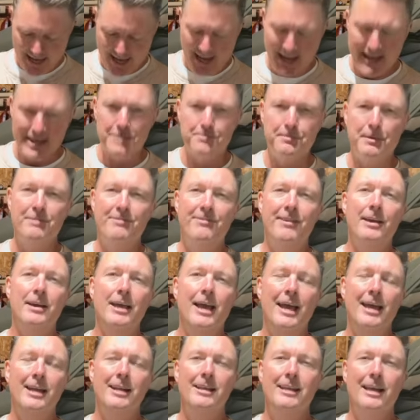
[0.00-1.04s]
And it's been
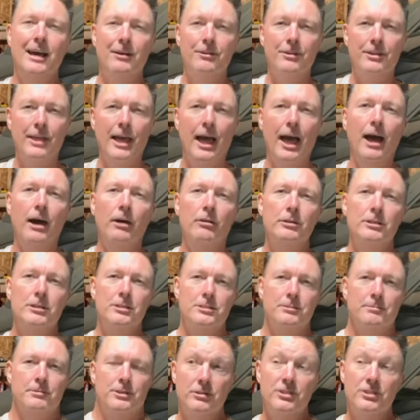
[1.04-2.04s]
handed down to the eldest